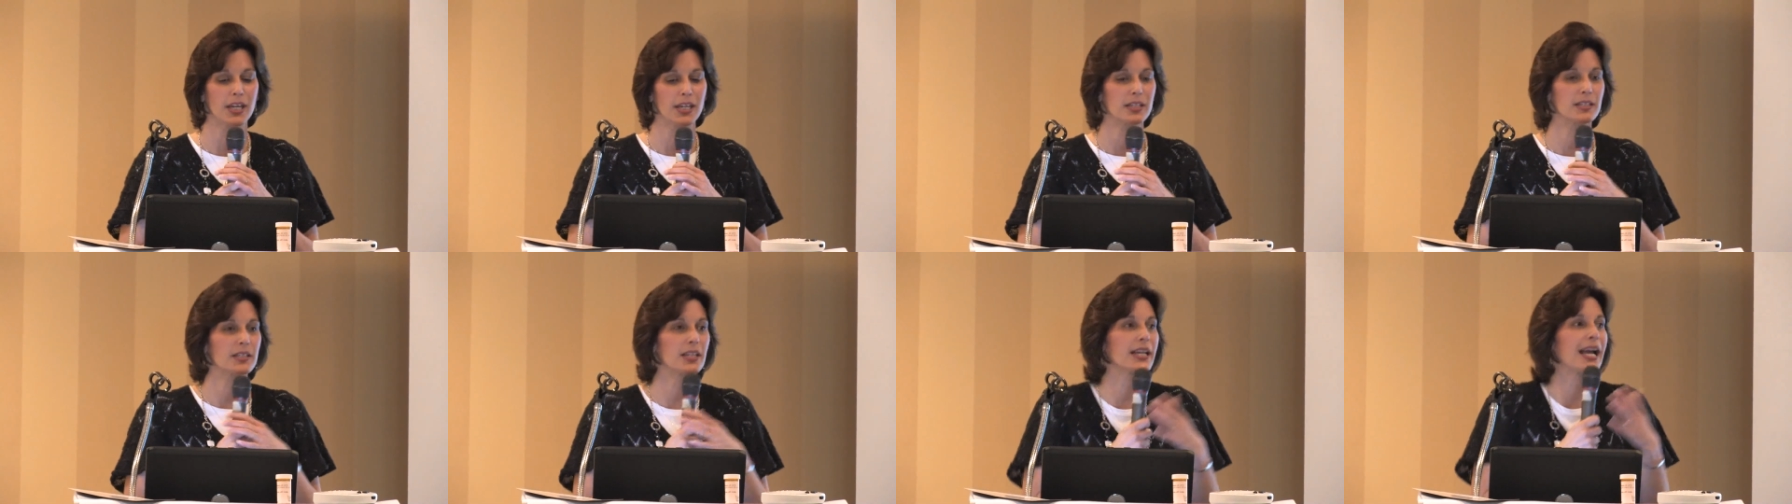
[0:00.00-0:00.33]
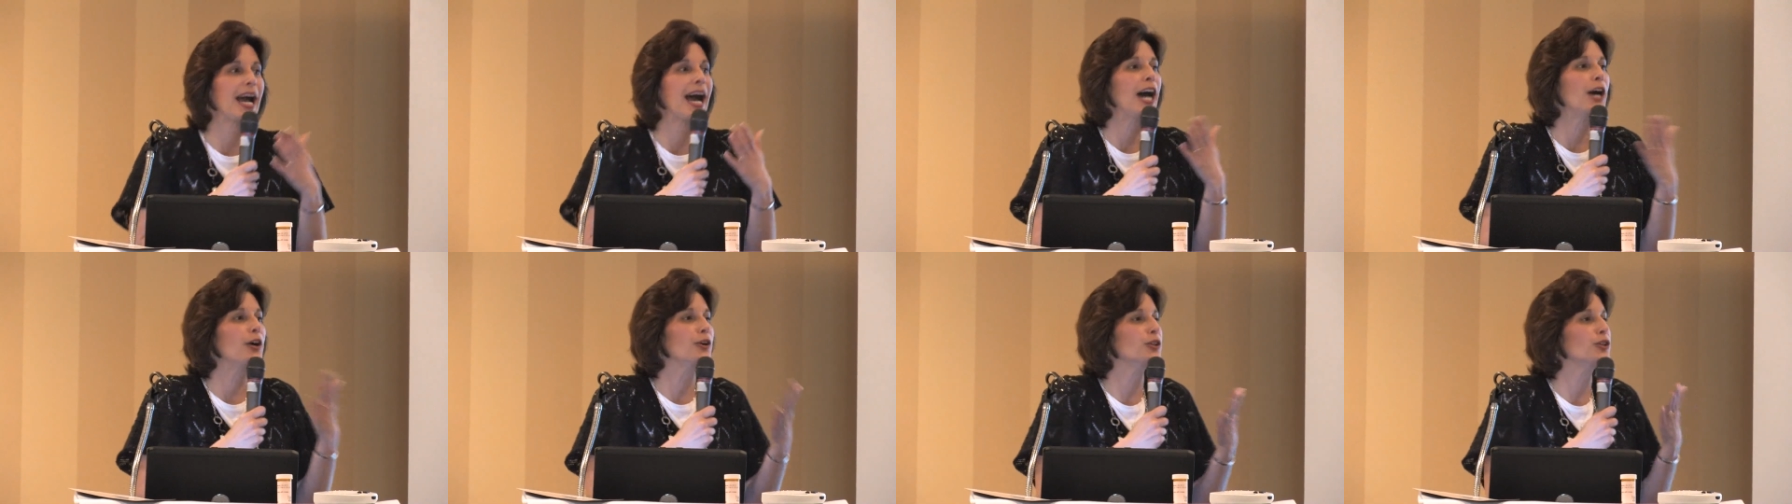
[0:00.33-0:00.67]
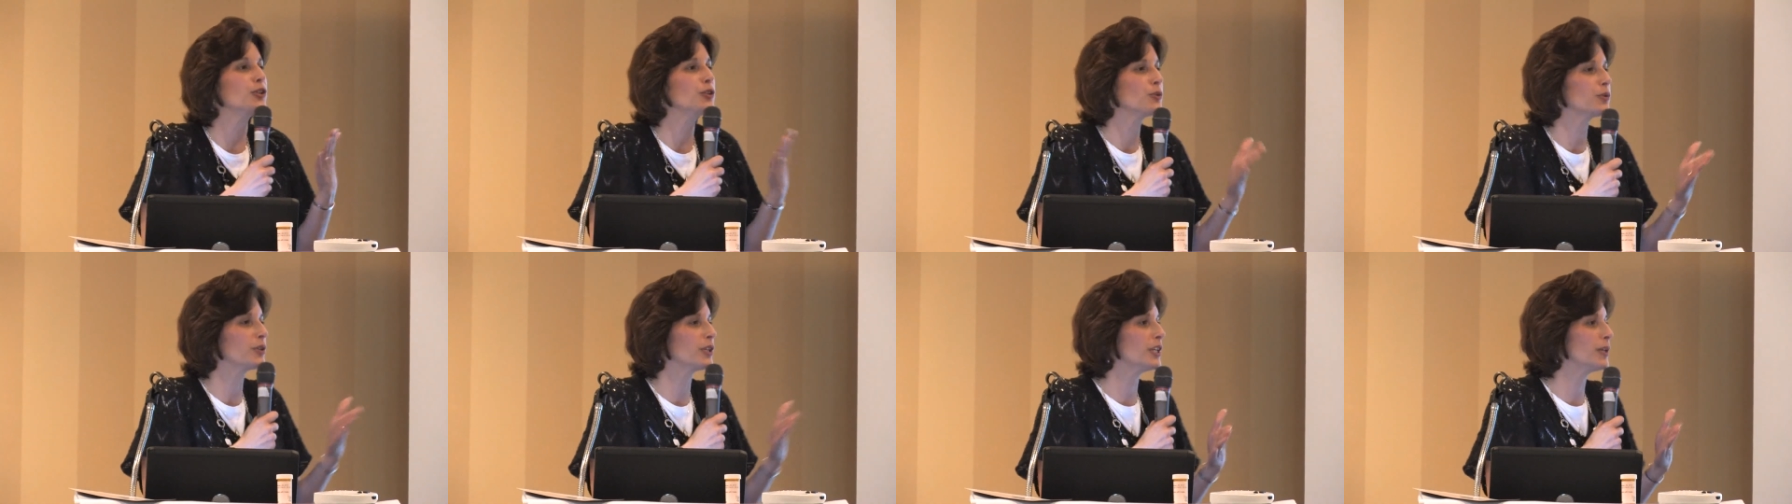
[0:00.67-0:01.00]
it's like, how do
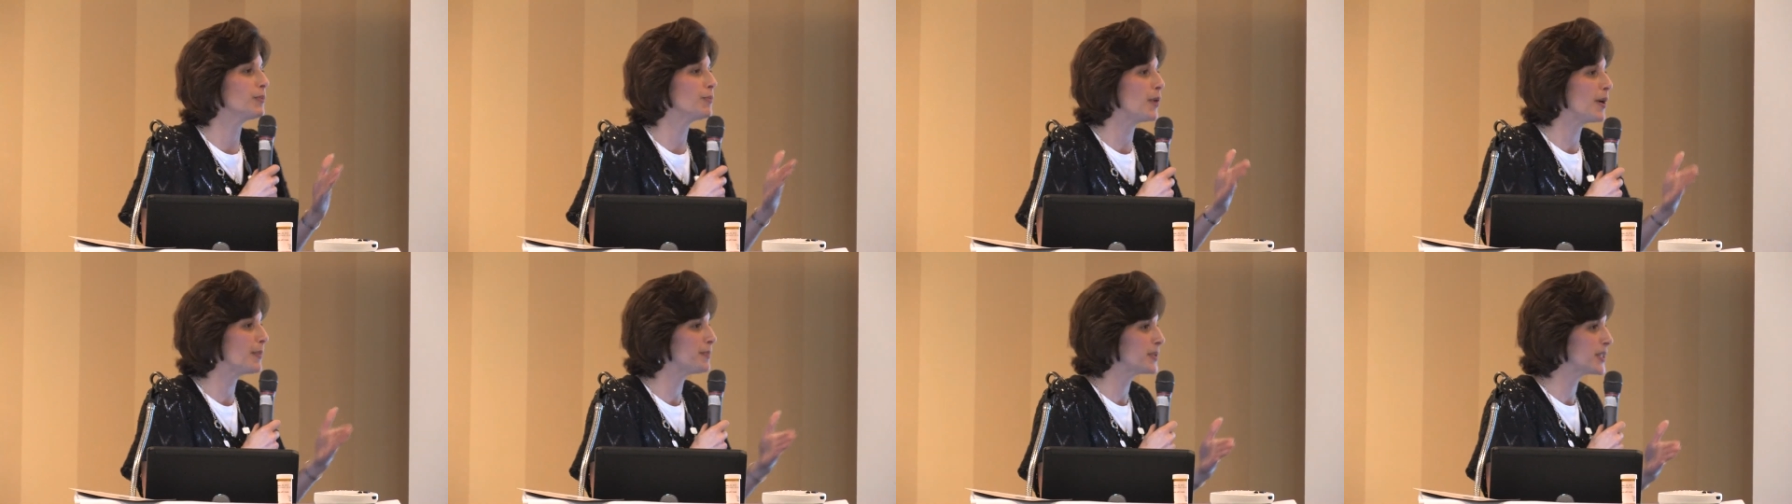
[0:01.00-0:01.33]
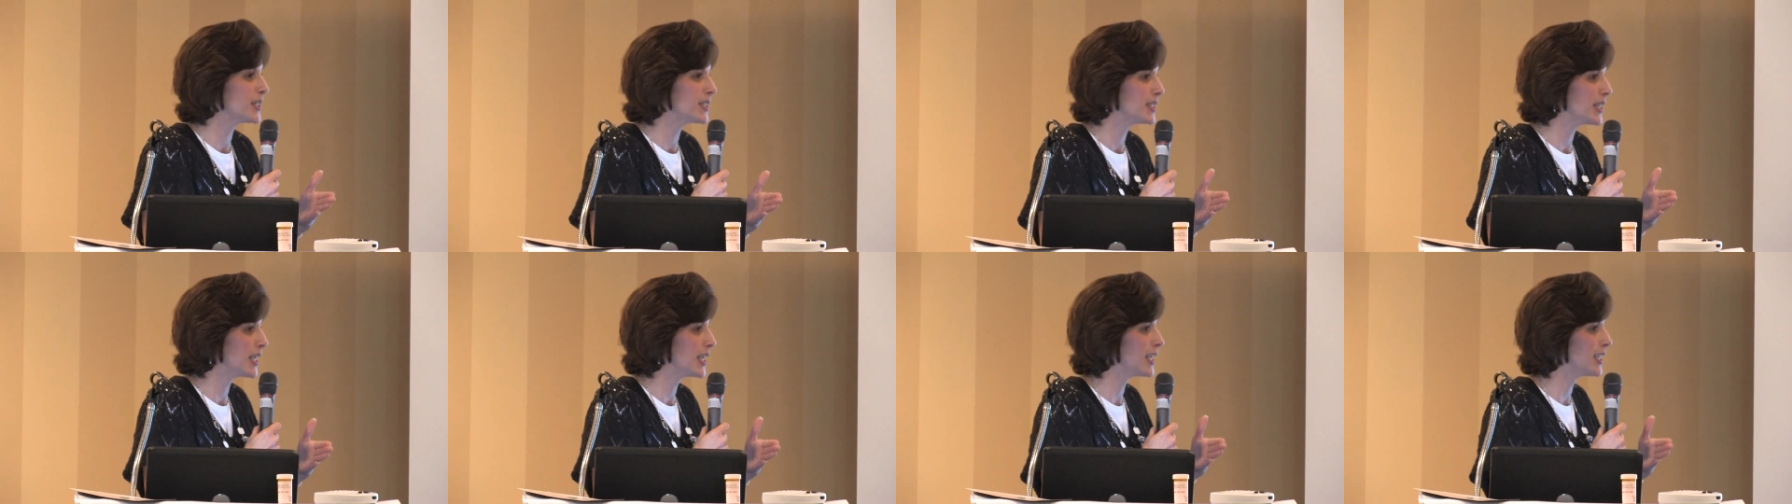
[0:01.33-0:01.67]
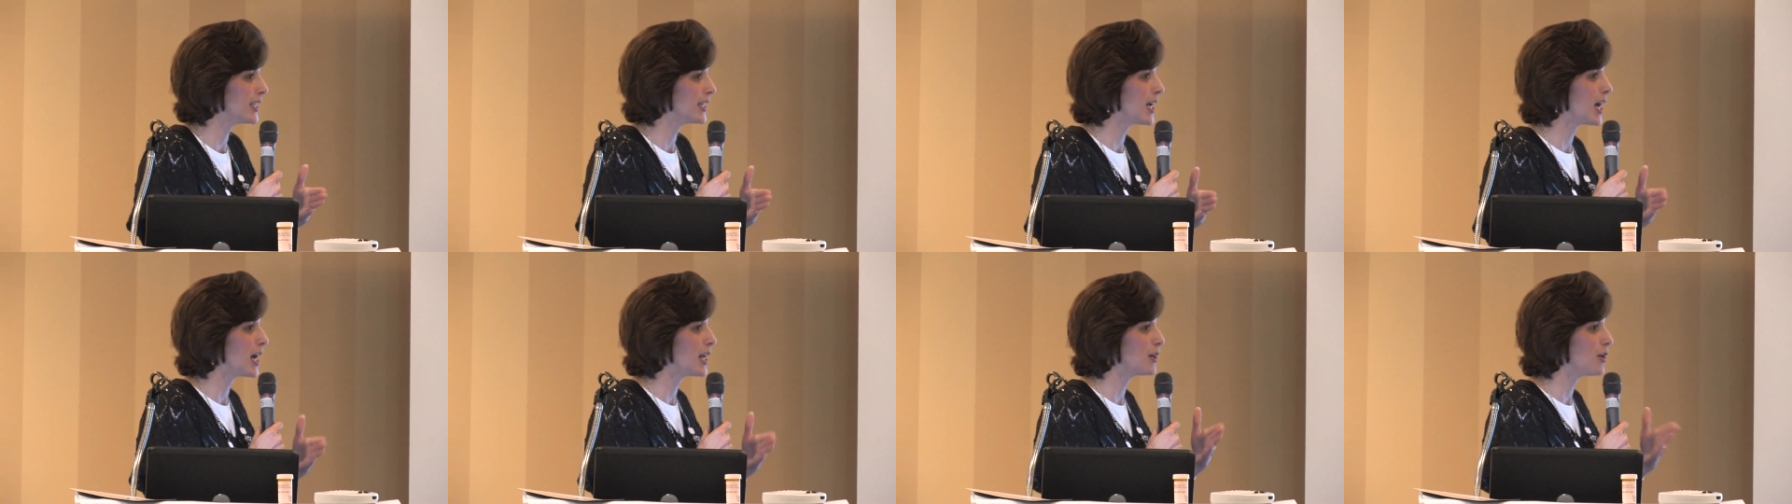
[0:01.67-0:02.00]
you keep up to
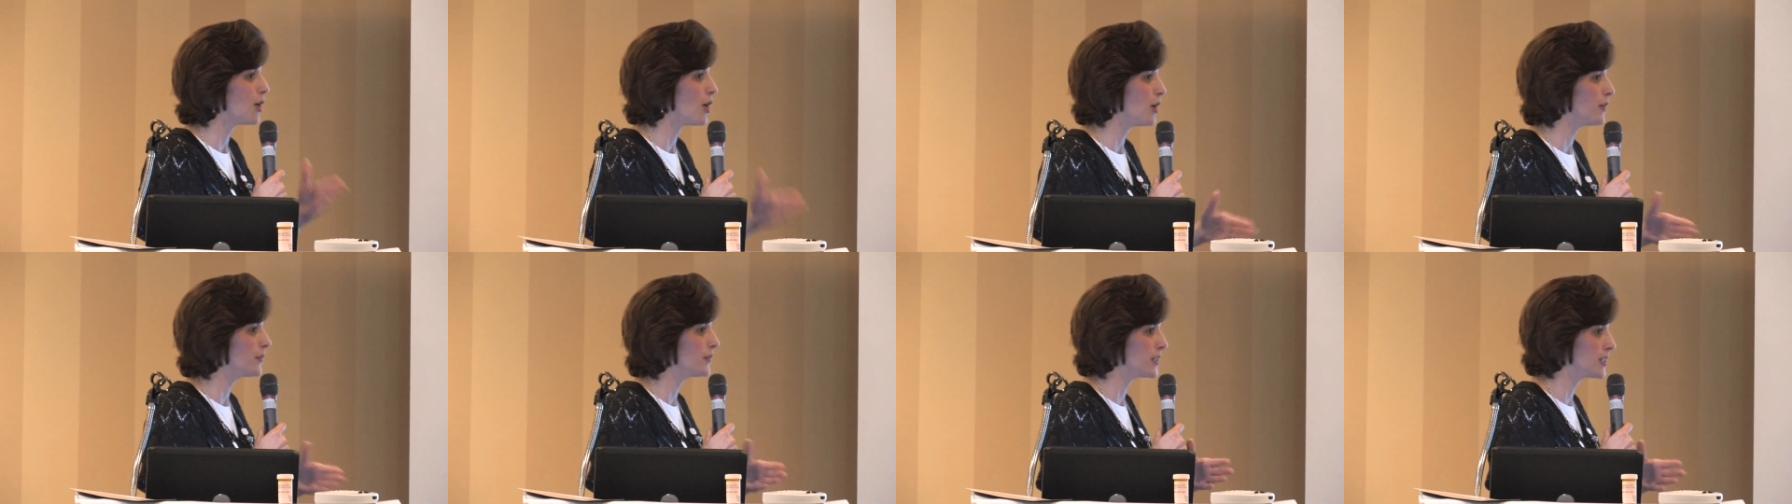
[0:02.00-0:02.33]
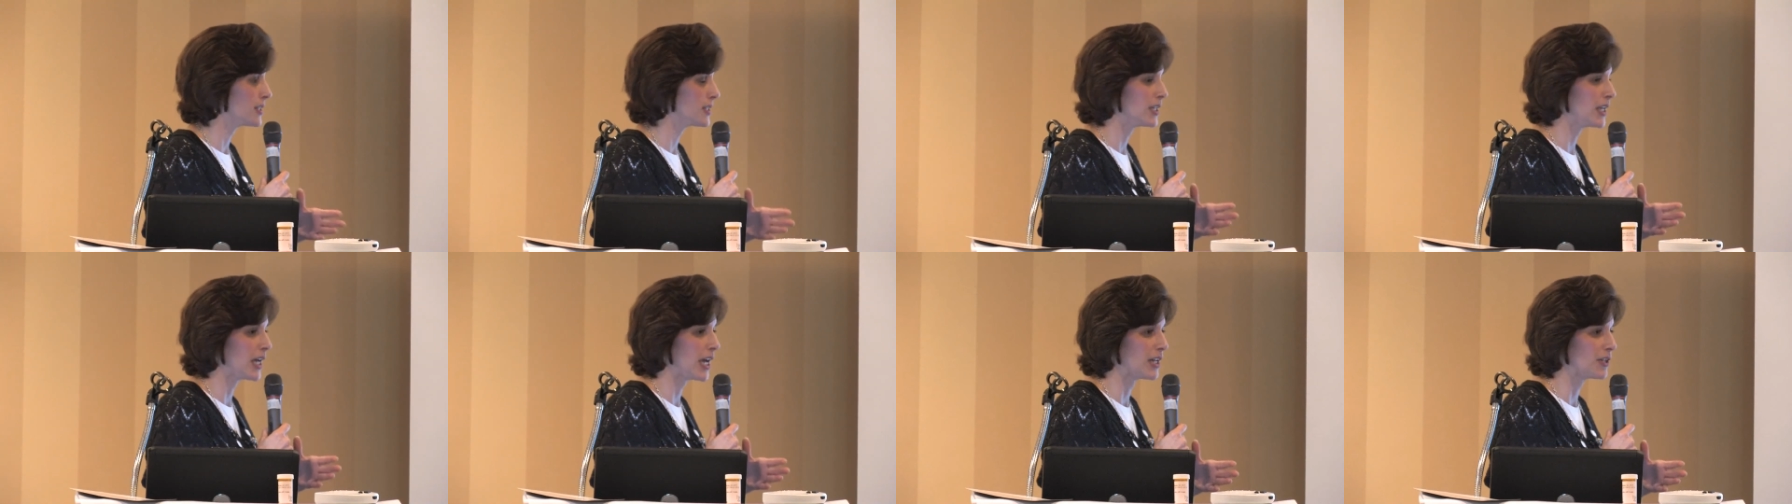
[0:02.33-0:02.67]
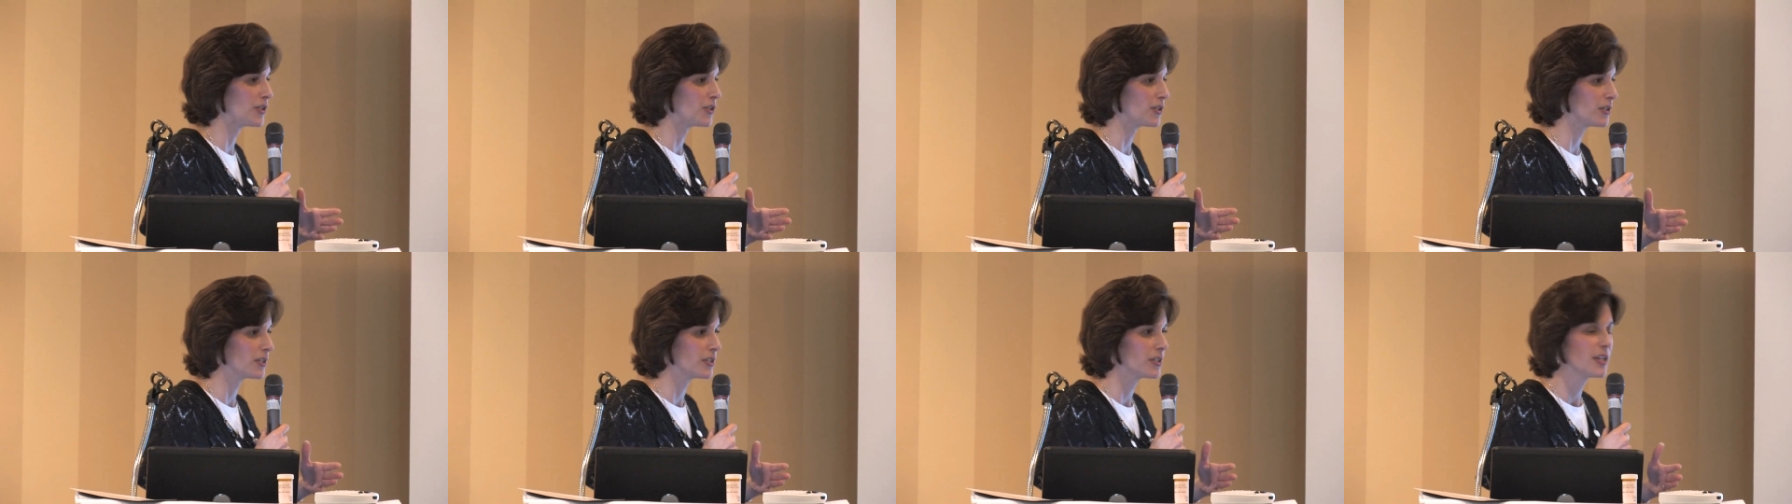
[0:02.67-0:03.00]
date on all these
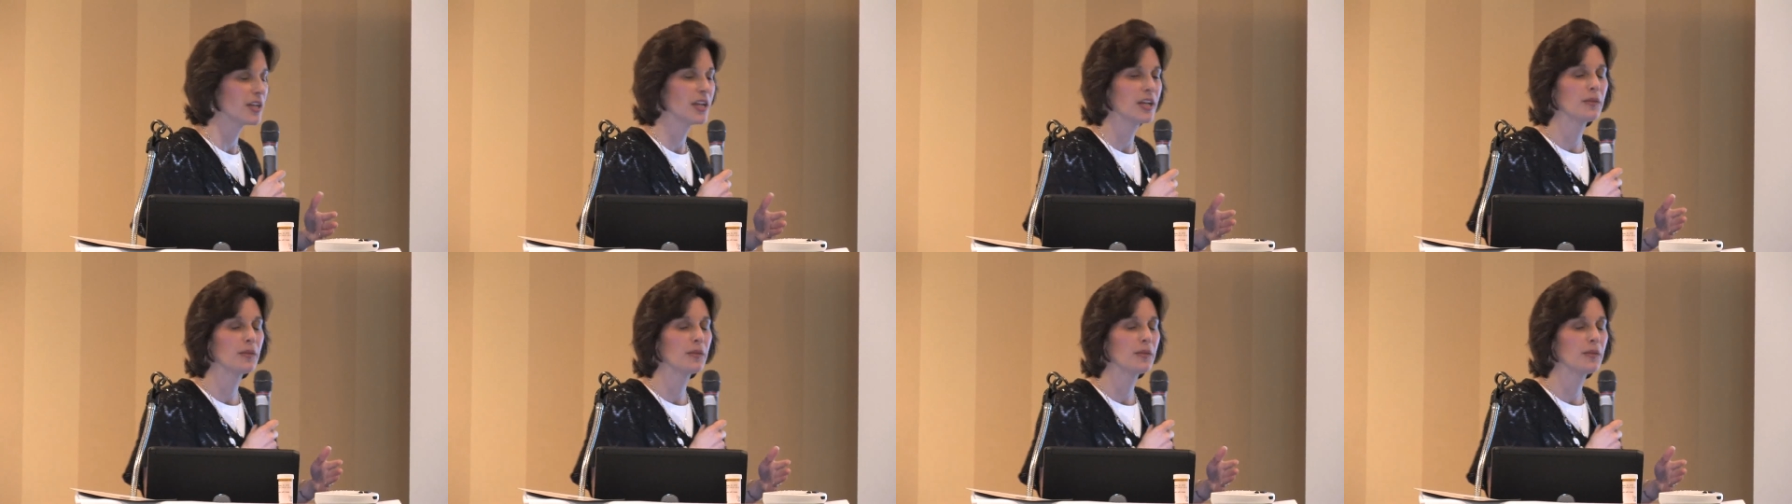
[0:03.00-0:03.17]
gadgets?